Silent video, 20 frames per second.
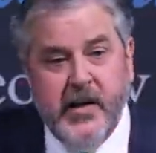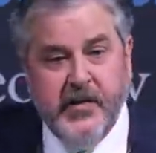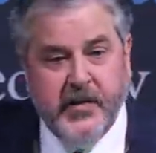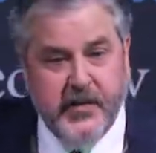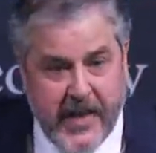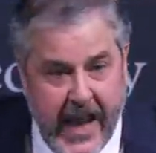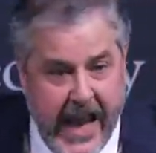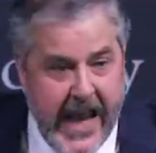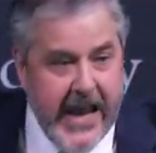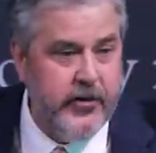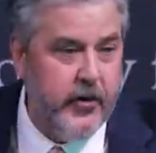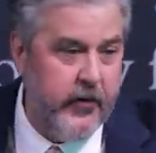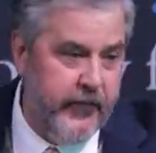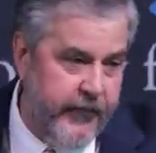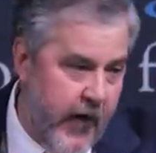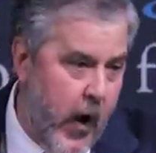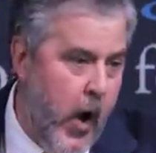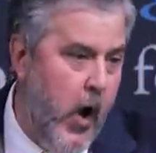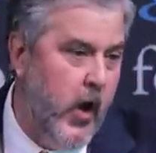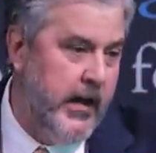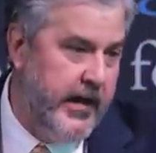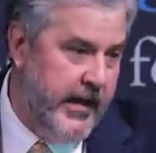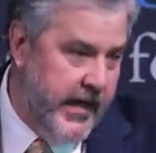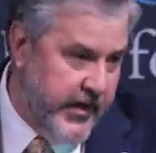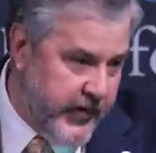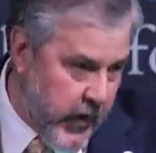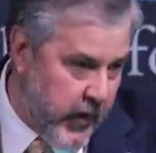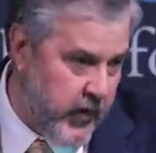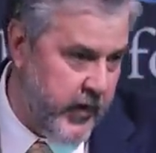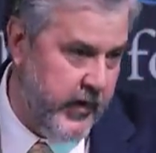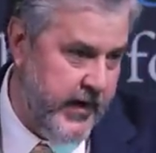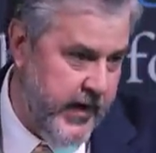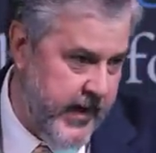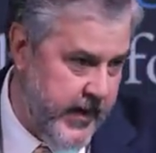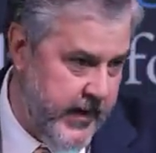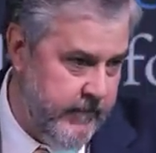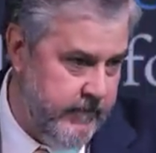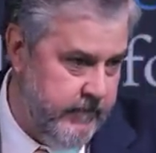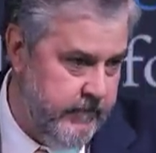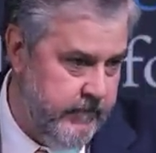we stand or fall in
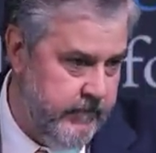eternity.